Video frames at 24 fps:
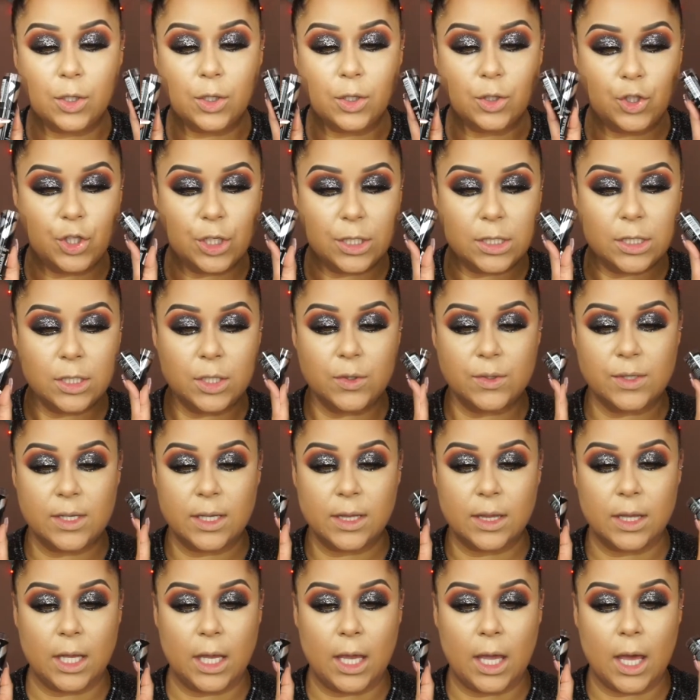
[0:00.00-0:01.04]
Just
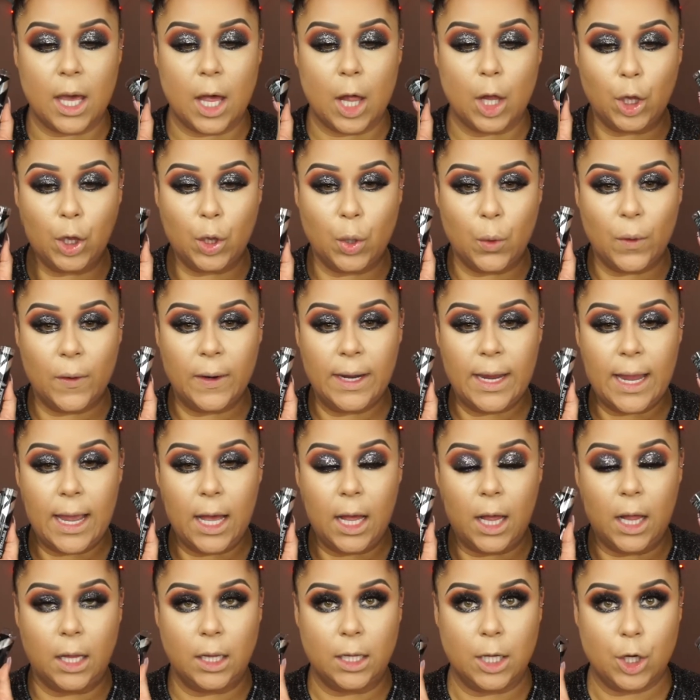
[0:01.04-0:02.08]
using the
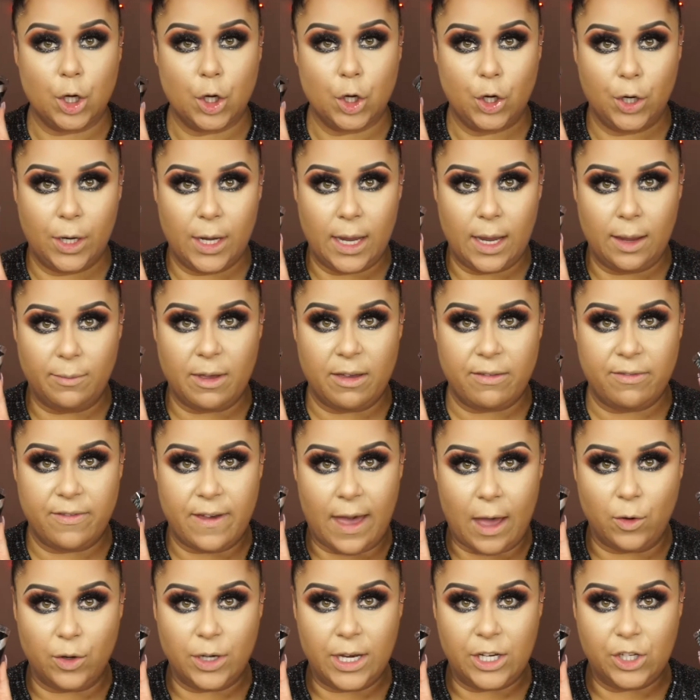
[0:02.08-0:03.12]
L'Oreal cream
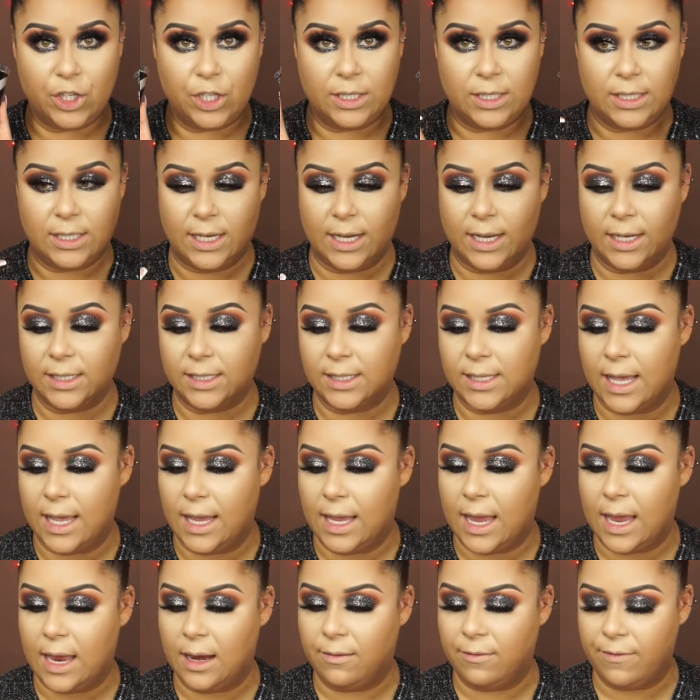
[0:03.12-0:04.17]
foundation sticks,
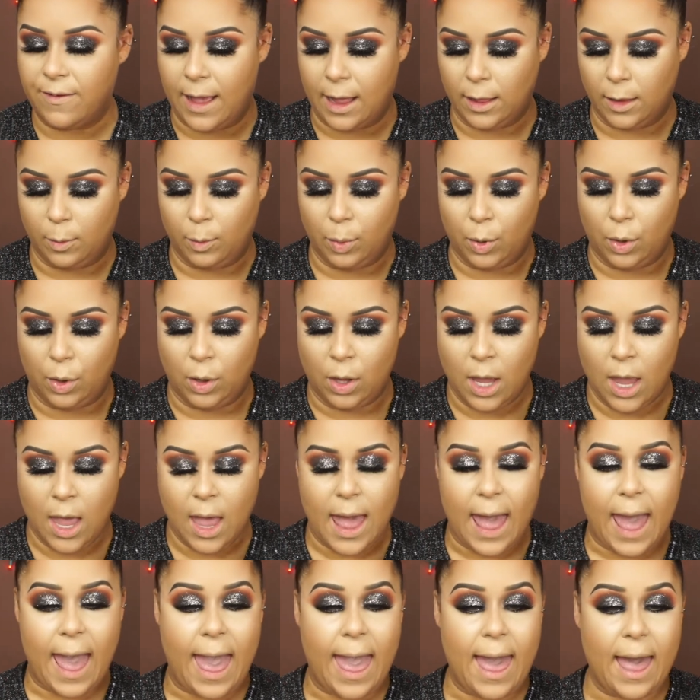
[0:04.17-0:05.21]
the Infallible,
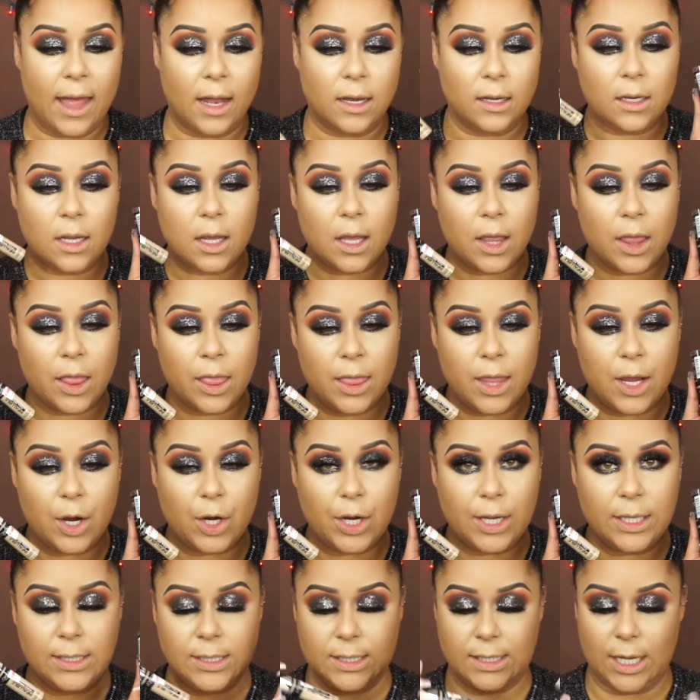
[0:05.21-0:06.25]
and their
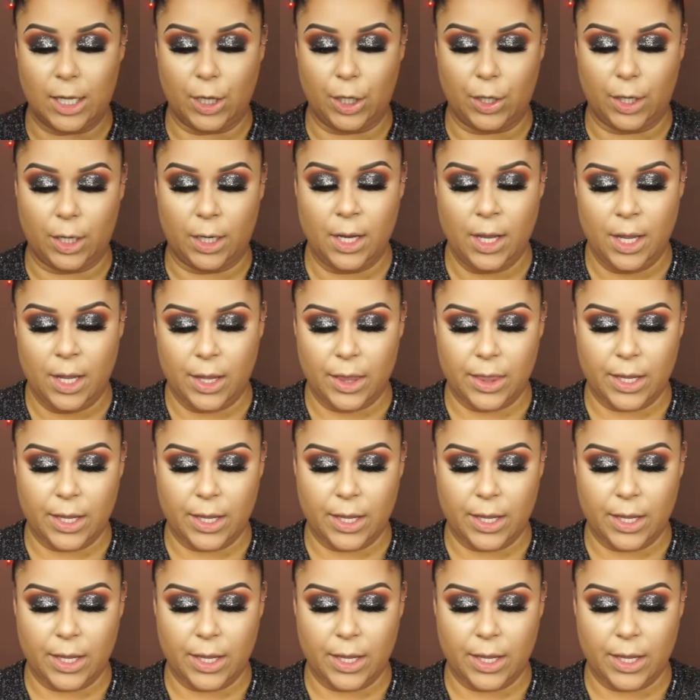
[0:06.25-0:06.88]
concealer.